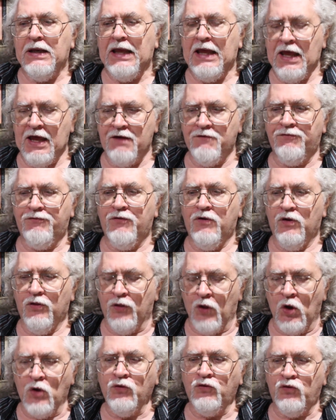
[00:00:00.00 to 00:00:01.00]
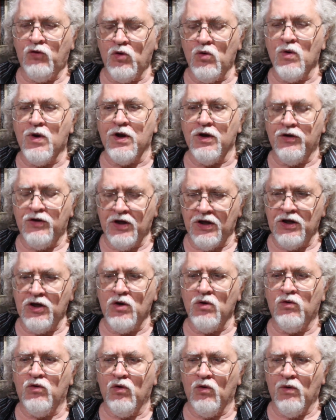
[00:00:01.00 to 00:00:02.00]
if those two
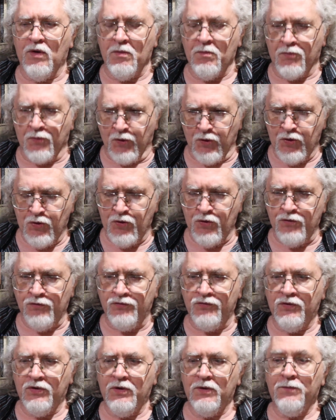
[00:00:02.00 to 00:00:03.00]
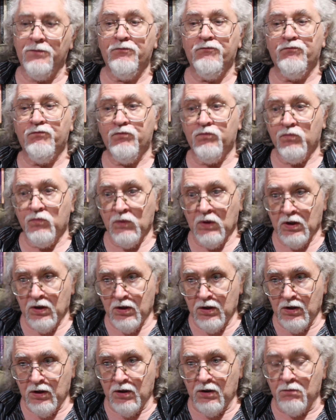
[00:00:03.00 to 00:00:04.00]
continue to improve,
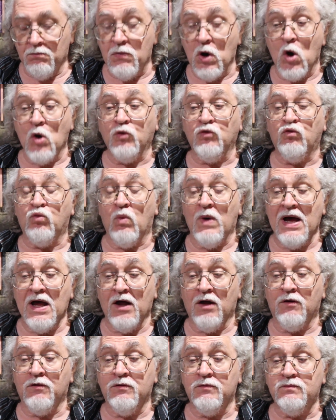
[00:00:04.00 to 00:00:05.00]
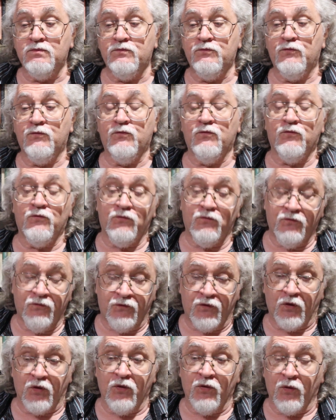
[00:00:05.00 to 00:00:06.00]
bodes well
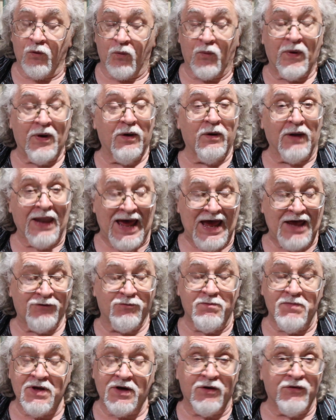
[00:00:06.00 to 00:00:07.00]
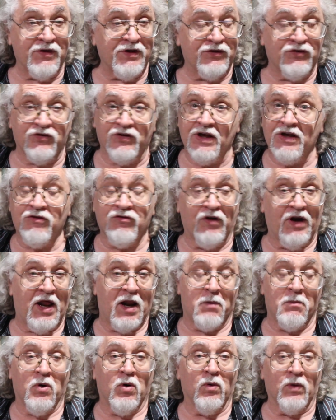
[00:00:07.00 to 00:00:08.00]
for the last bit of this season
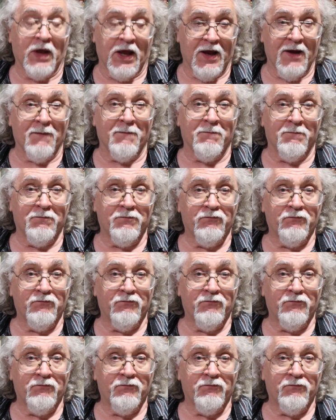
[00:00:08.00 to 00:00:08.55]
and a bowl game.